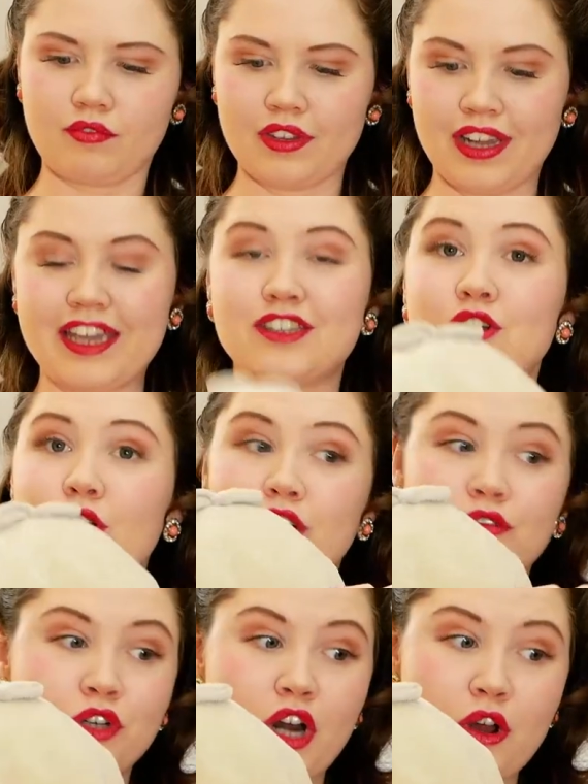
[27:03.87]
it's got a
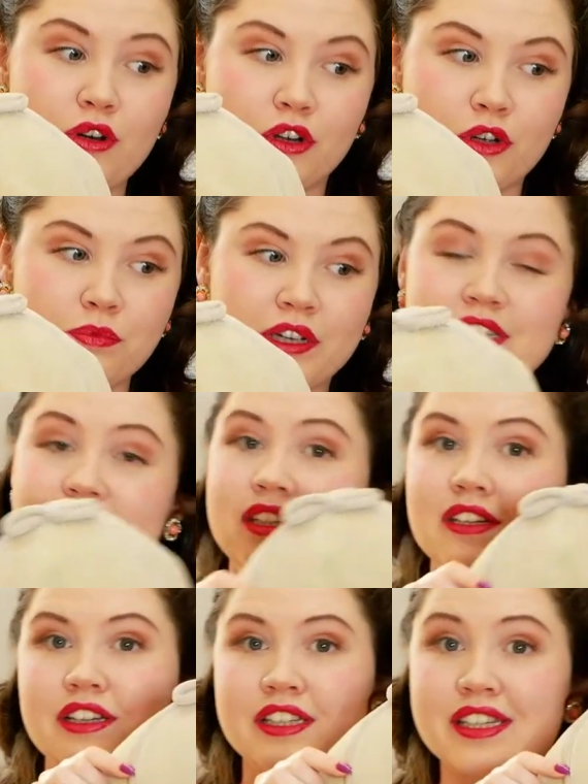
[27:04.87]
rouleau loop con
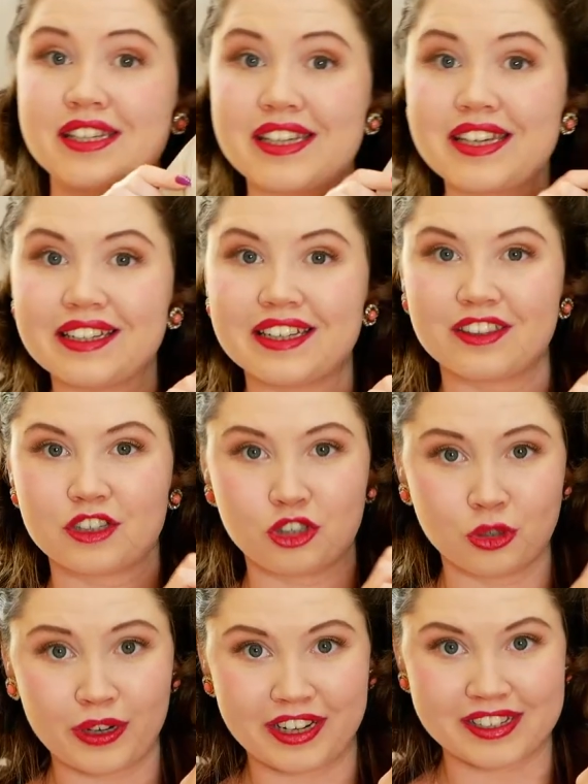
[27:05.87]
concealing the
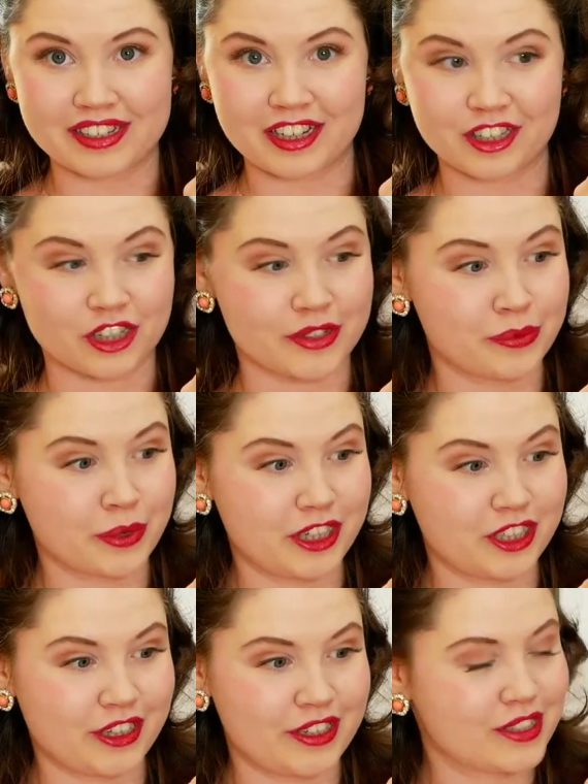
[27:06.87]
joining stitches, which
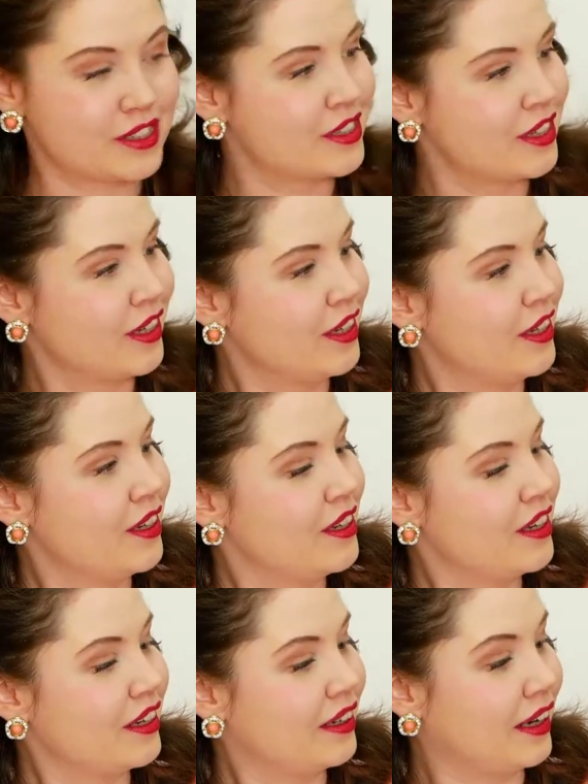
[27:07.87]
is
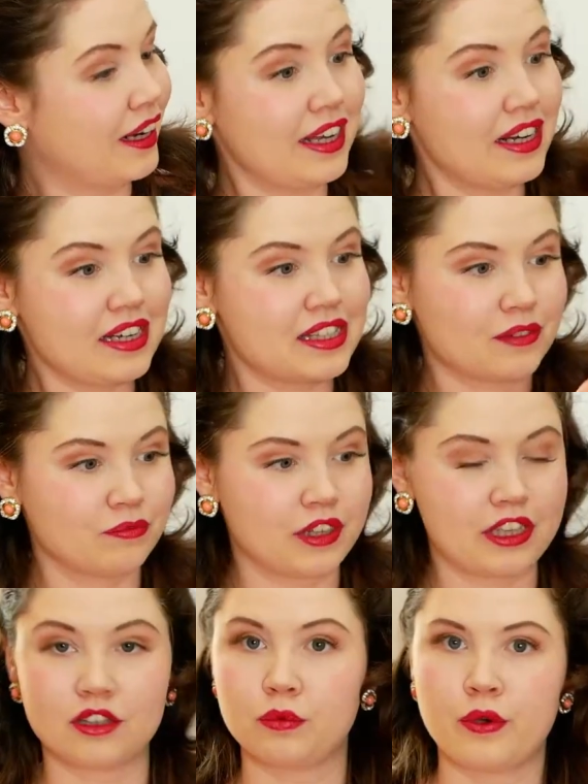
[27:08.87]
clearly something
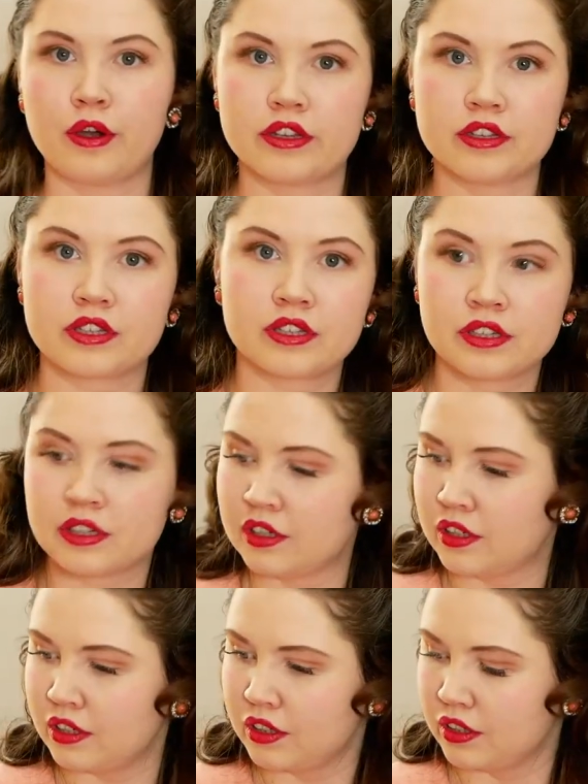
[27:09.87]
that was,
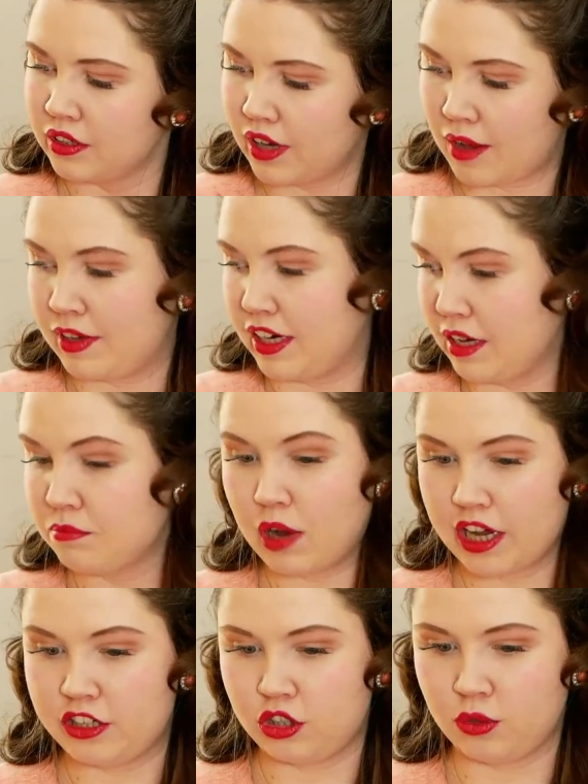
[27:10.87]
I mean, in my
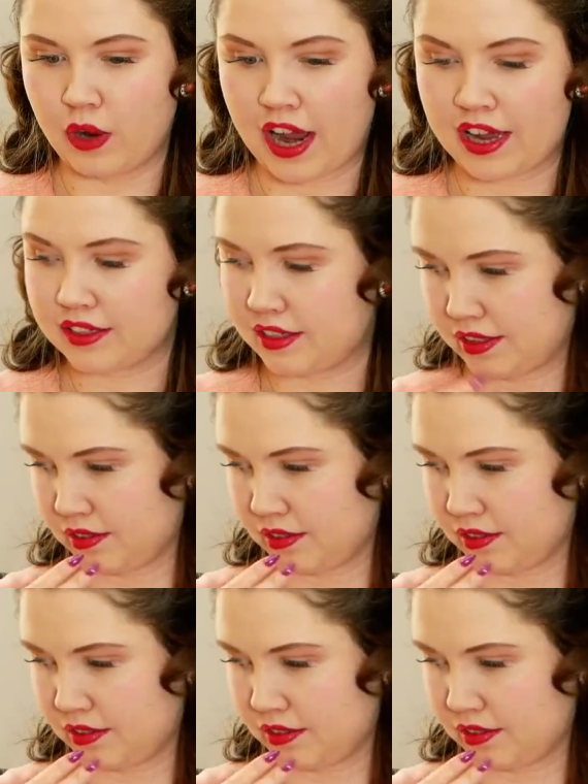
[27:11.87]
two hats,